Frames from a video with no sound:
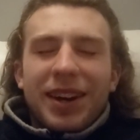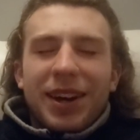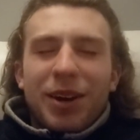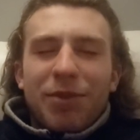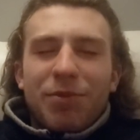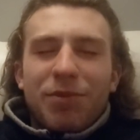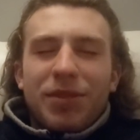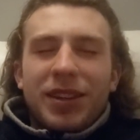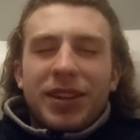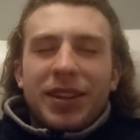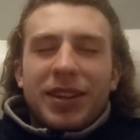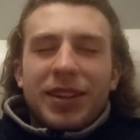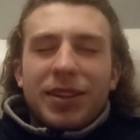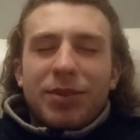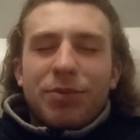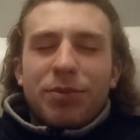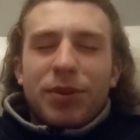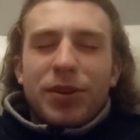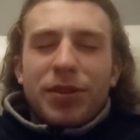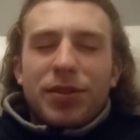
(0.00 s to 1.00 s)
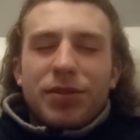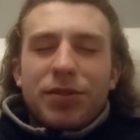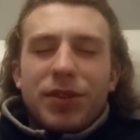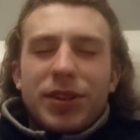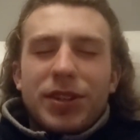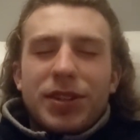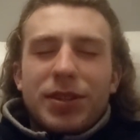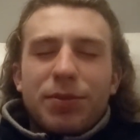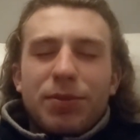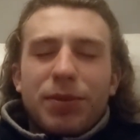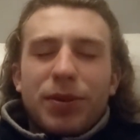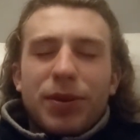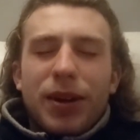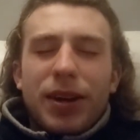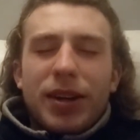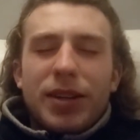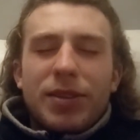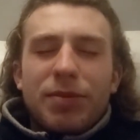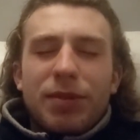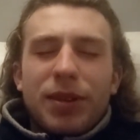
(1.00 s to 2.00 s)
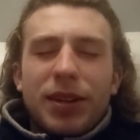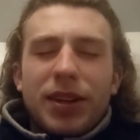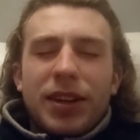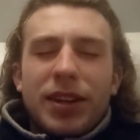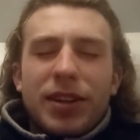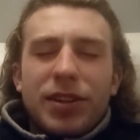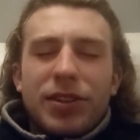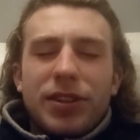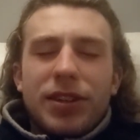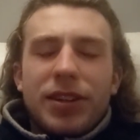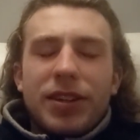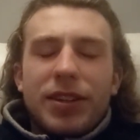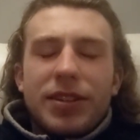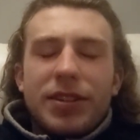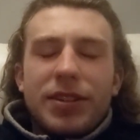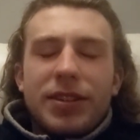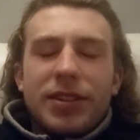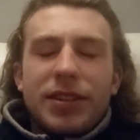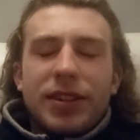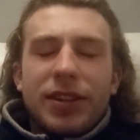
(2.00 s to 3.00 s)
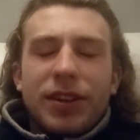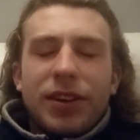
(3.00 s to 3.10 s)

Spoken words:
I'm thinking the most reasonable explanation is